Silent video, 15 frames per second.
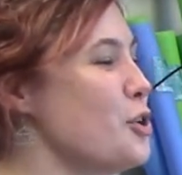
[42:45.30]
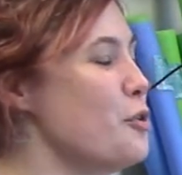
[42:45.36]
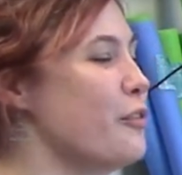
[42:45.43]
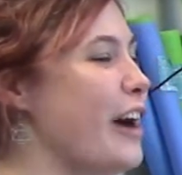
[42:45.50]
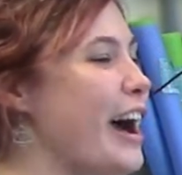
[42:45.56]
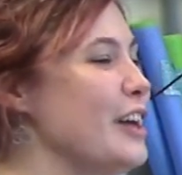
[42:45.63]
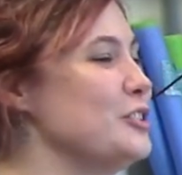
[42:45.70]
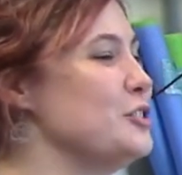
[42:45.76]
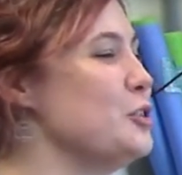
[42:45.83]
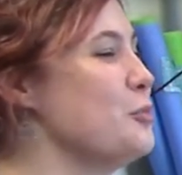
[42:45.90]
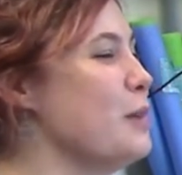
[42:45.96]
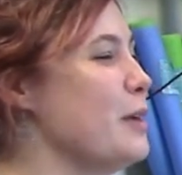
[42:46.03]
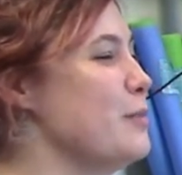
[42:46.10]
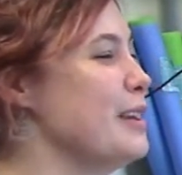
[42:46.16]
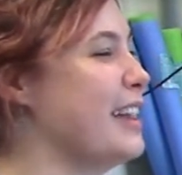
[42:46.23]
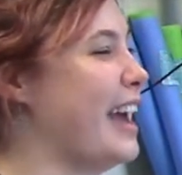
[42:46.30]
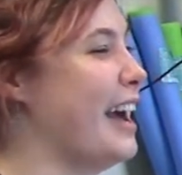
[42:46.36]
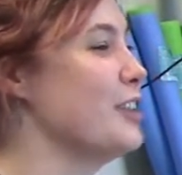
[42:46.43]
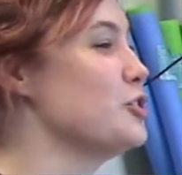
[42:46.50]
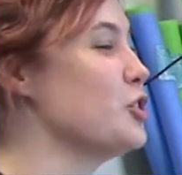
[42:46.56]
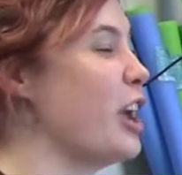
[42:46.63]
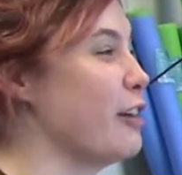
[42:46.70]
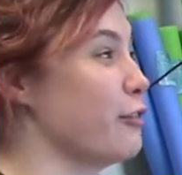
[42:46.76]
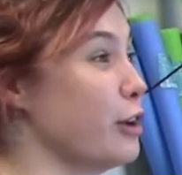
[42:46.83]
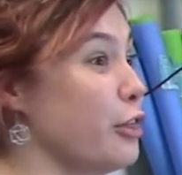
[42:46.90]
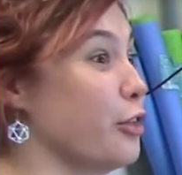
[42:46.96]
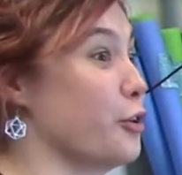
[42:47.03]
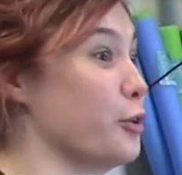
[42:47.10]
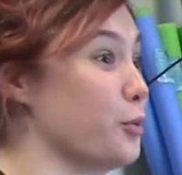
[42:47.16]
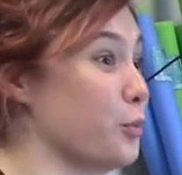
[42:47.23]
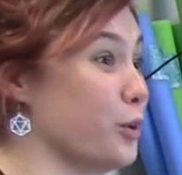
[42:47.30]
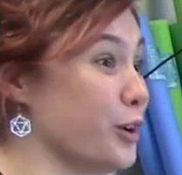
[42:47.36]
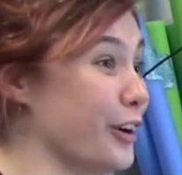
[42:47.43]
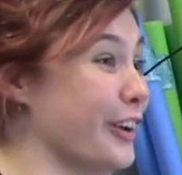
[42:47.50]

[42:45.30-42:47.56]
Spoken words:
fast, you maybe catch every third word.